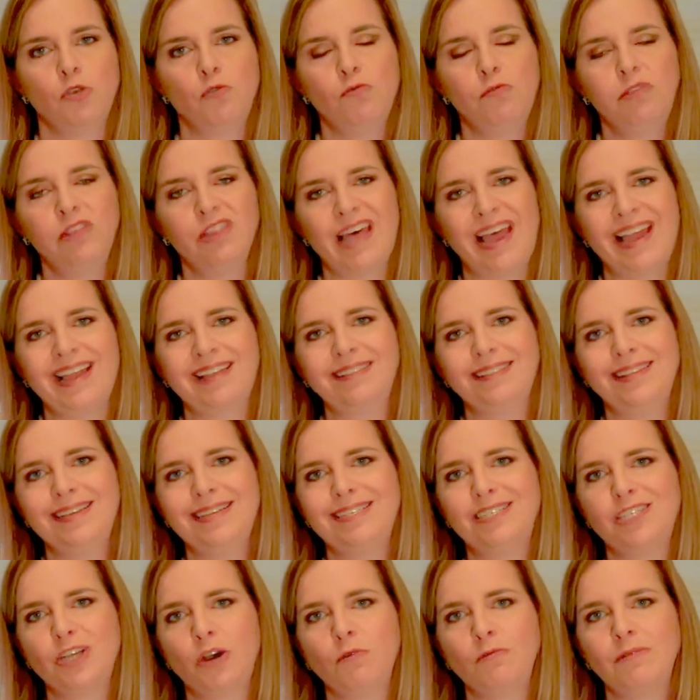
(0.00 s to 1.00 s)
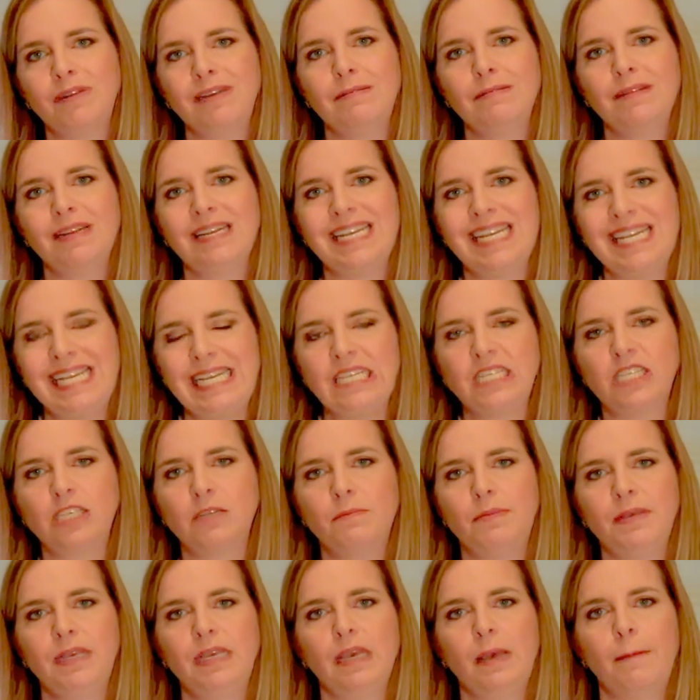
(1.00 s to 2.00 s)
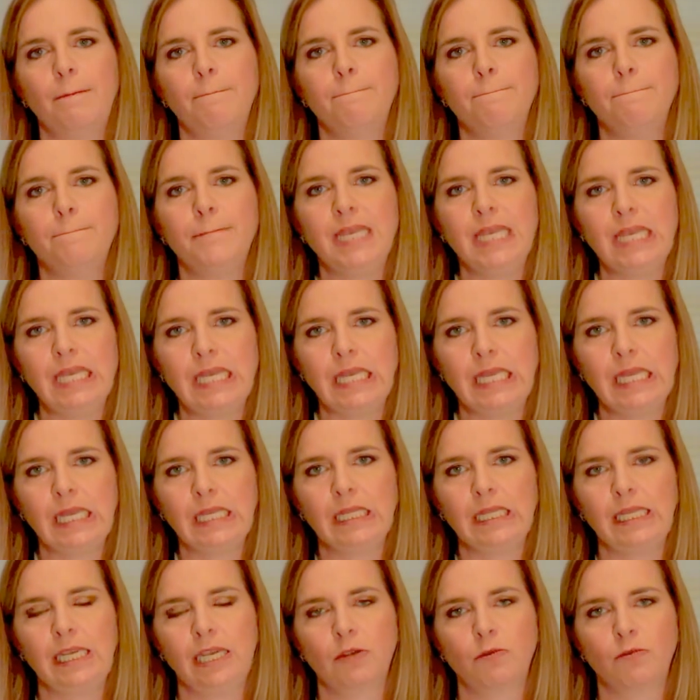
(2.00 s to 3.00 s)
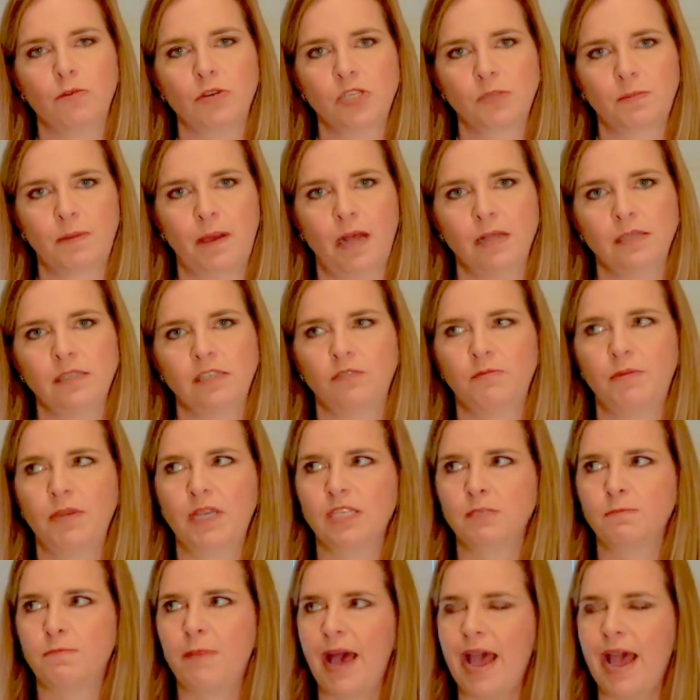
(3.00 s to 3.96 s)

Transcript: You likely don't need to be immediately responsive because,